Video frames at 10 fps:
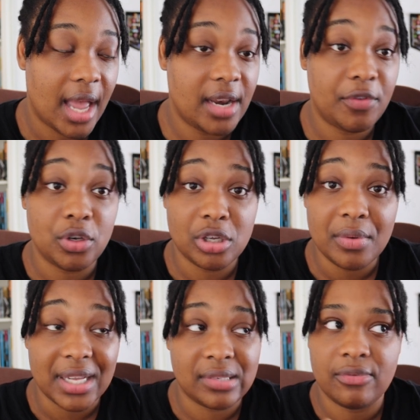And if you
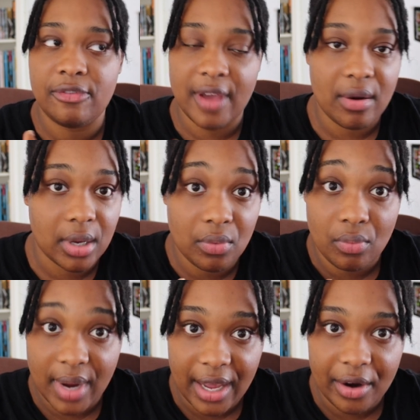do, it's very
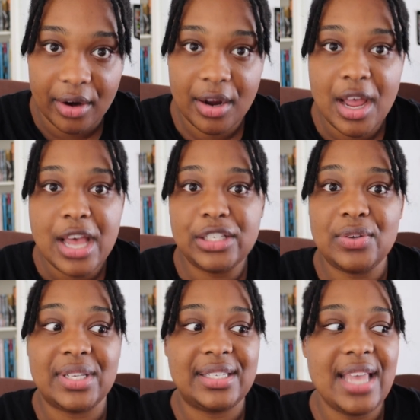rare.
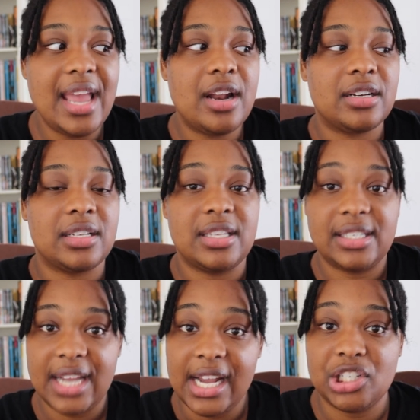So to see it on a
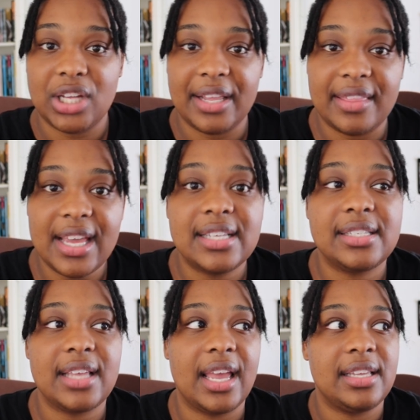stage like
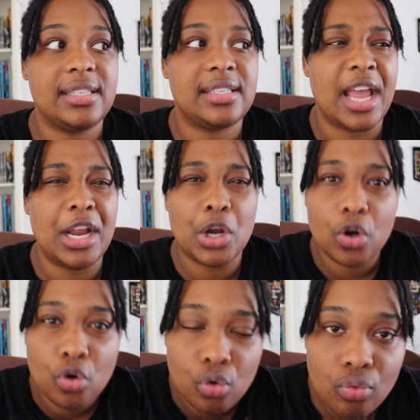this is
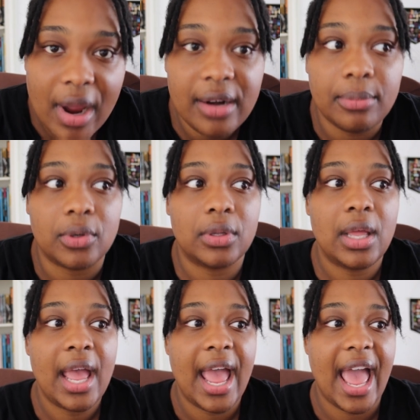incredible.
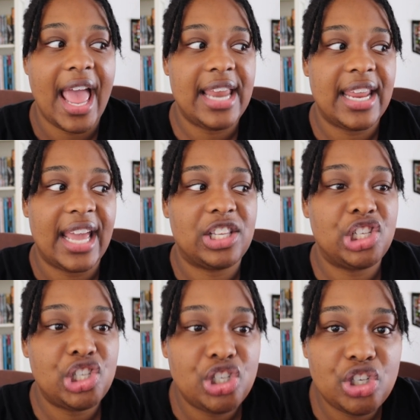And it's
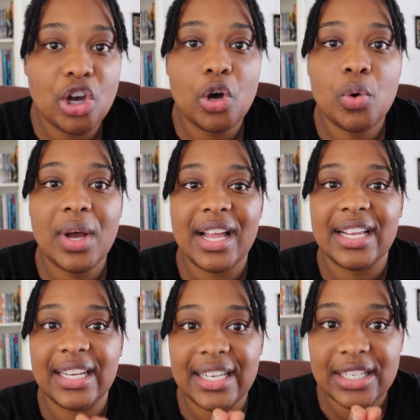so,
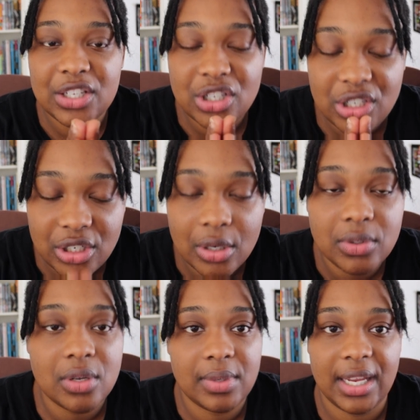so,
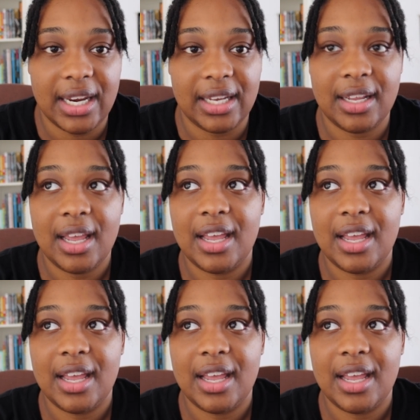so needed.